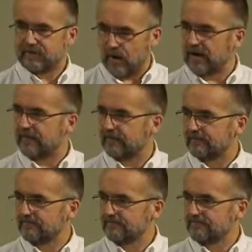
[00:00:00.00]
right?
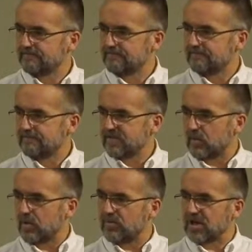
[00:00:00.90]

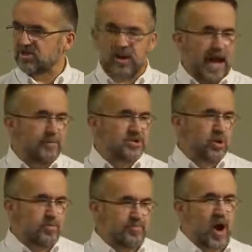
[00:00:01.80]
Someone brings you an Amazon